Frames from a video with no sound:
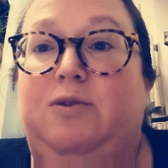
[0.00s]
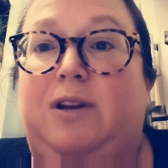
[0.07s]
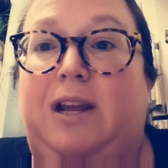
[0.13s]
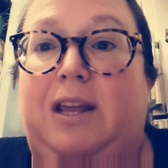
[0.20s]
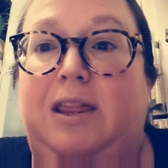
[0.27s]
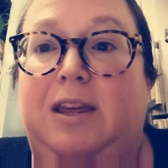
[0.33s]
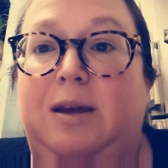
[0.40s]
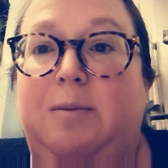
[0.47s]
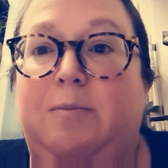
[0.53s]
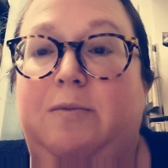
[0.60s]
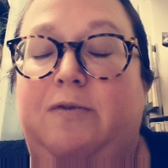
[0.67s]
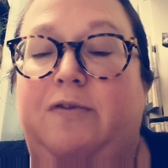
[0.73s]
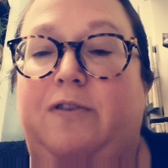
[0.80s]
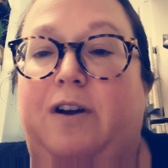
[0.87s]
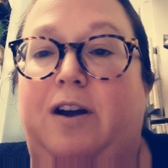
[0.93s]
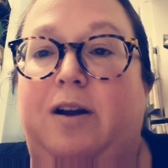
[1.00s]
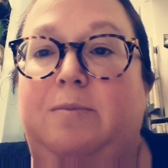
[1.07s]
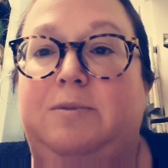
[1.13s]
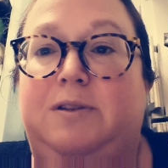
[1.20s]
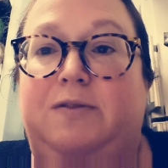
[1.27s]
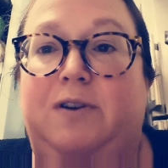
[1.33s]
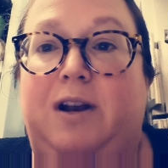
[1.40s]
need them
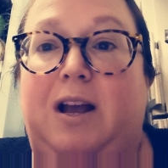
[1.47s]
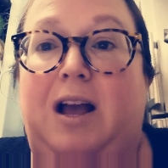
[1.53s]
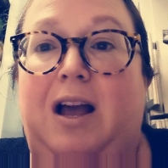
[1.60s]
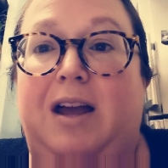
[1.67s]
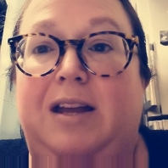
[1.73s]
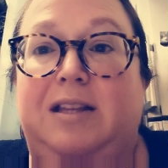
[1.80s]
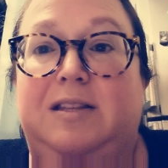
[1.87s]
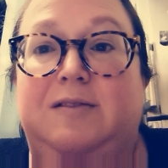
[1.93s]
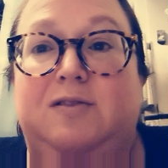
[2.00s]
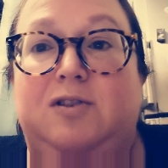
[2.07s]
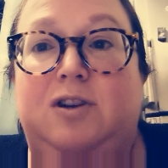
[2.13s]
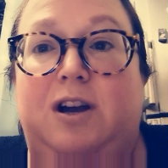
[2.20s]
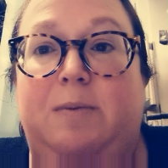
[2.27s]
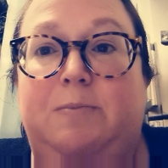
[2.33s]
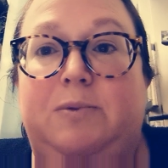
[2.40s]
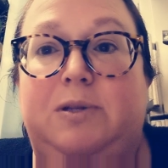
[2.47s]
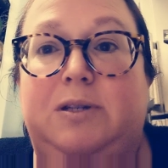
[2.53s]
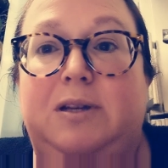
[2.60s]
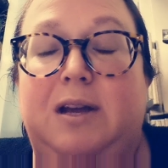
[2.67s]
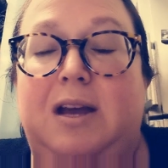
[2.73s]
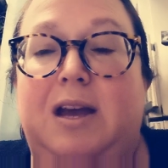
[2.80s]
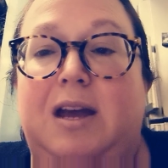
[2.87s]
from different kinds of
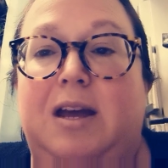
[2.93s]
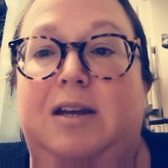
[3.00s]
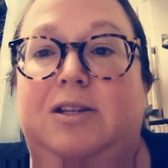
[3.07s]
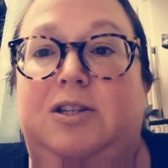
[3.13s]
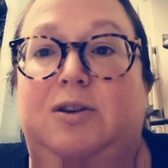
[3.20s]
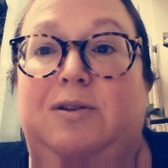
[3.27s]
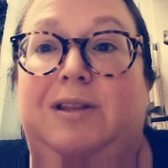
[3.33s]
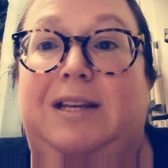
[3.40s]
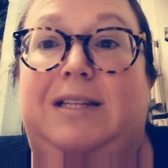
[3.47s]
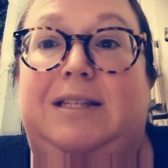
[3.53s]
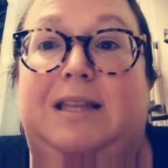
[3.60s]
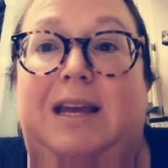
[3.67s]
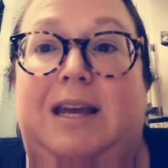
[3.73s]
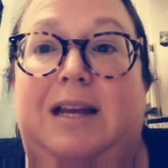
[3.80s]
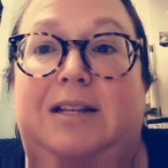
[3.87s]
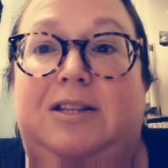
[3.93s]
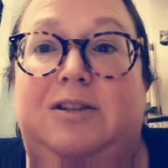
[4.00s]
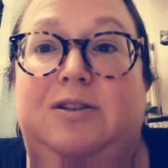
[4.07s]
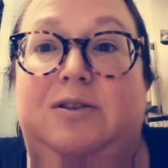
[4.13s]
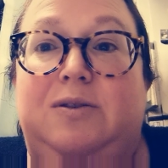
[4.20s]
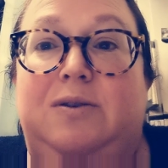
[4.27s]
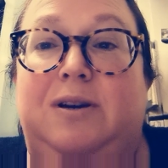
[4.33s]
shops. So at least they get
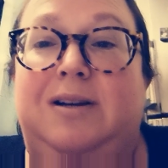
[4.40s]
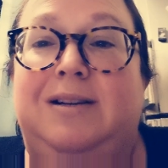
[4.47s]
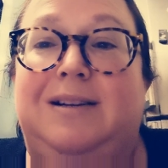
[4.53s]
to